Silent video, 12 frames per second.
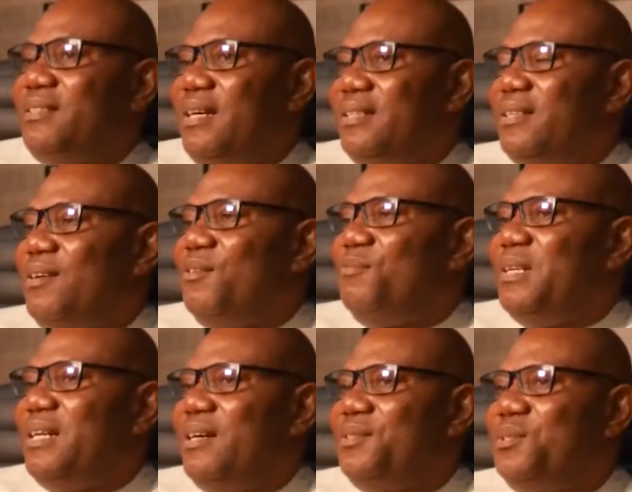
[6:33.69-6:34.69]
that the
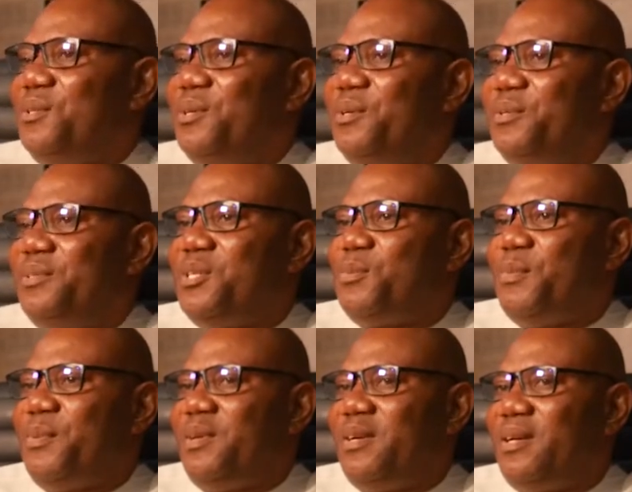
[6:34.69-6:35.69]
government has to hold these people